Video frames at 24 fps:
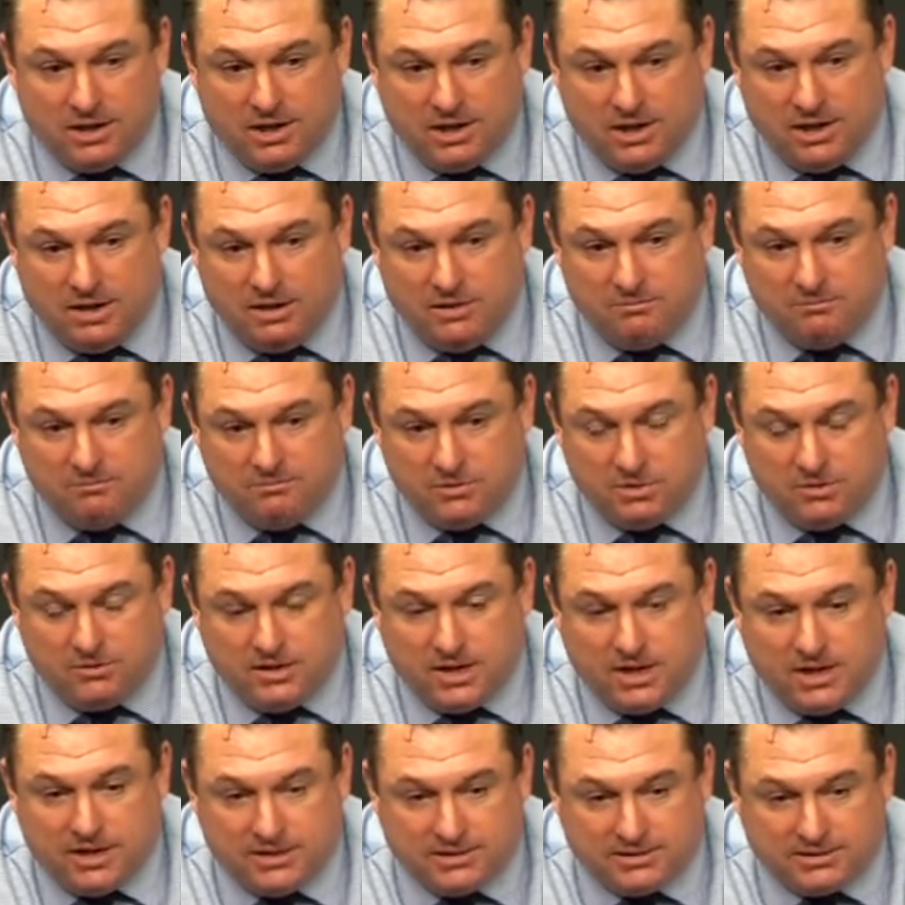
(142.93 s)
Um, you know,
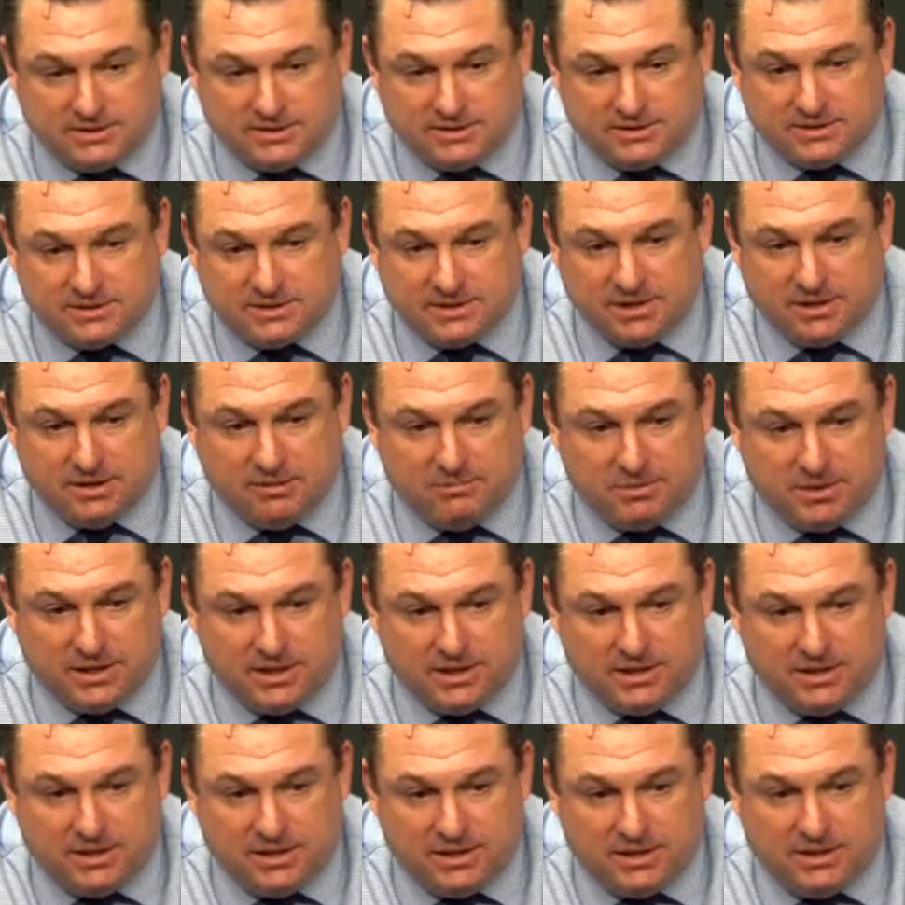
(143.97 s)
he got an assist there, but
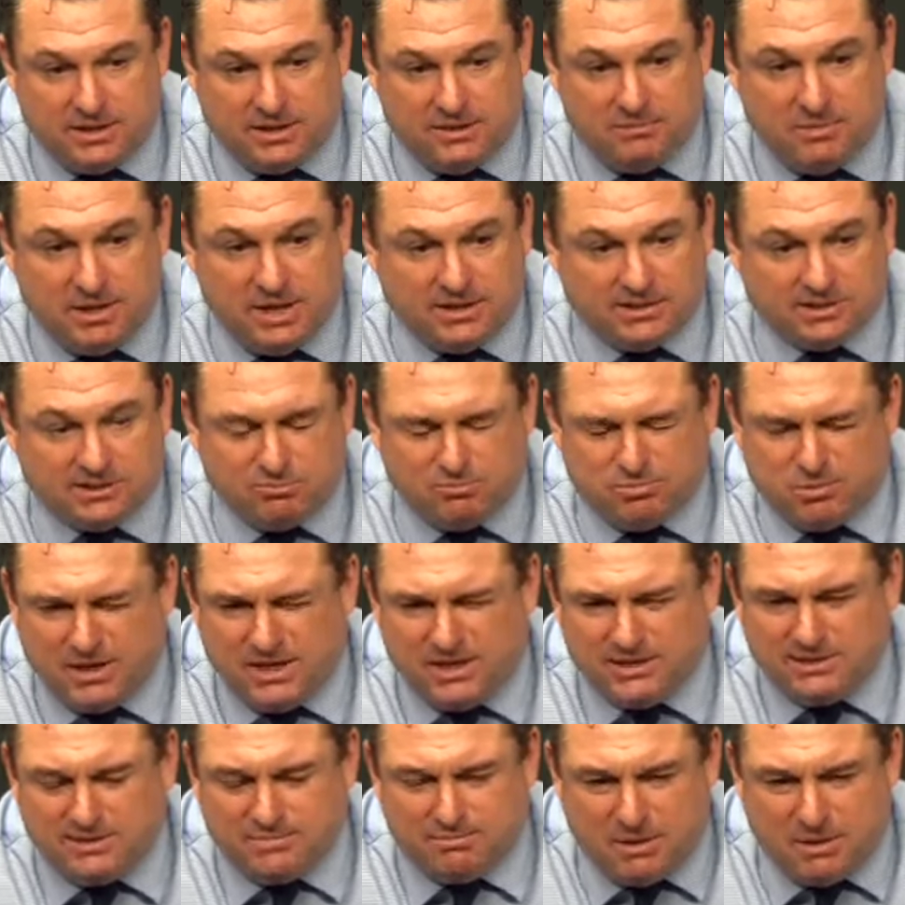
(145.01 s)
he, he made some plays.